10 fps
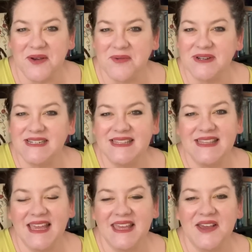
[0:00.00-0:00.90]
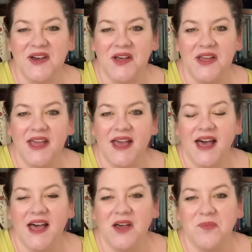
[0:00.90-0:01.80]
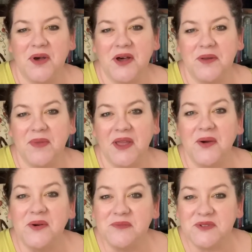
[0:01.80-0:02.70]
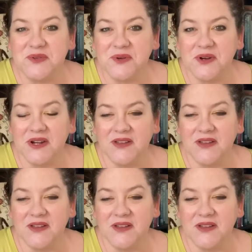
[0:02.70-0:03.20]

I wanted to thank y'all on my home tour.